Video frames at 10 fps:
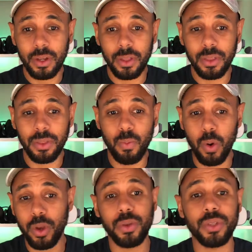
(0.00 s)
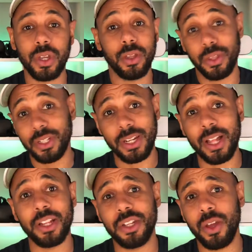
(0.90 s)
we're using the
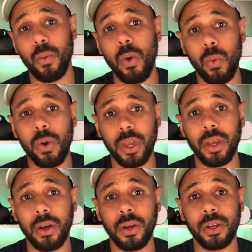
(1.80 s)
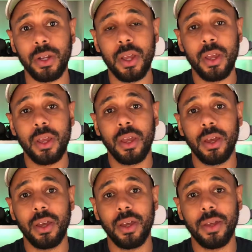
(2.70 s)
technology that we're working on
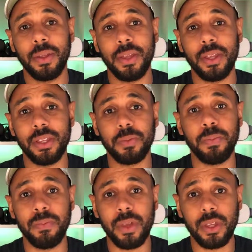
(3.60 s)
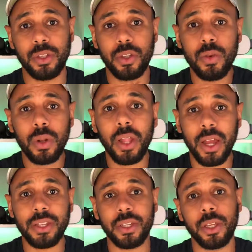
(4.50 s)
is
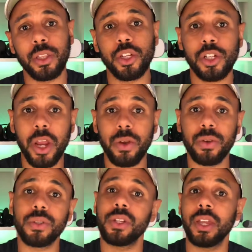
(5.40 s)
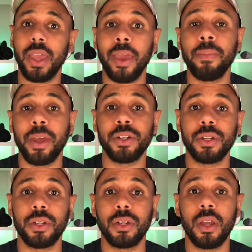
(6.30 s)
utilizing the shaders in a game
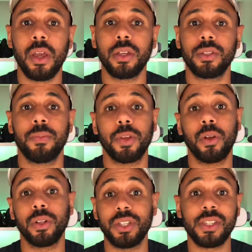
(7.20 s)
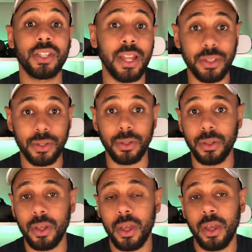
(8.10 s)
engine, something called a stencil,